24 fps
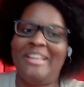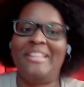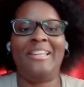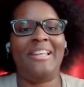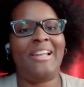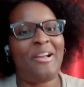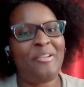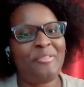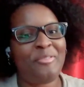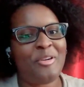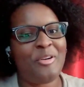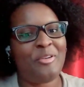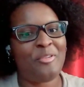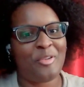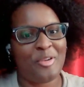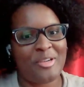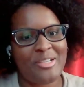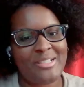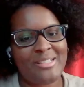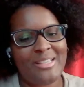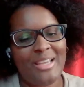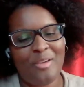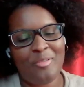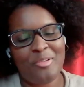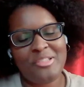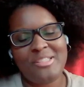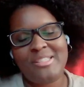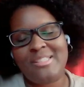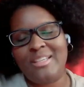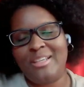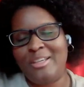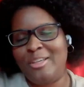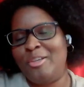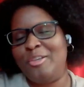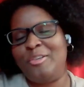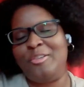And then of course I will
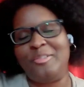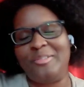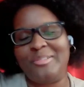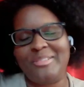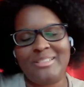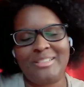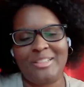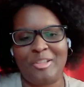see you,